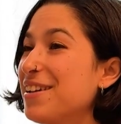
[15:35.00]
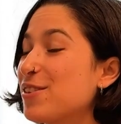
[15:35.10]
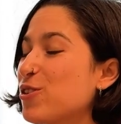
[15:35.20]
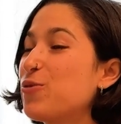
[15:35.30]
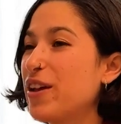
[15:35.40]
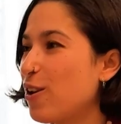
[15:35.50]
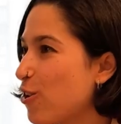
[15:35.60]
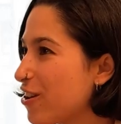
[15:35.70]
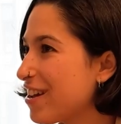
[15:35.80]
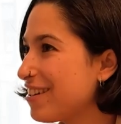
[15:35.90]
Sofia
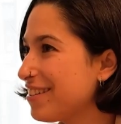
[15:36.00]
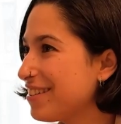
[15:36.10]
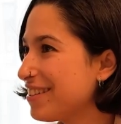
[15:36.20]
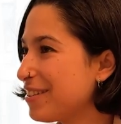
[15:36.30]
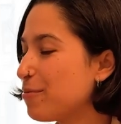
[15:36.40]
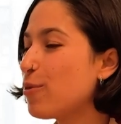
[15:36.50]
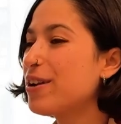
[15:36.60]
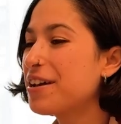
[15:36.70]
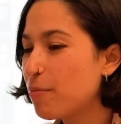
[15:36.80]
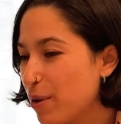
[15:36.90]
Loren,
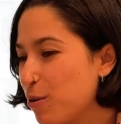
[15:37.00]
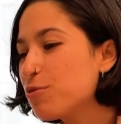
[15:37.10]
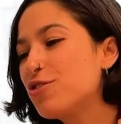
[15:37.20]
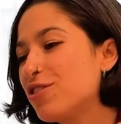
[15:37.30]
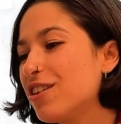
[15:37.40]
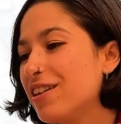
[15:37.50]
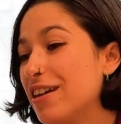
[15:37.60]
Monica Bellucci,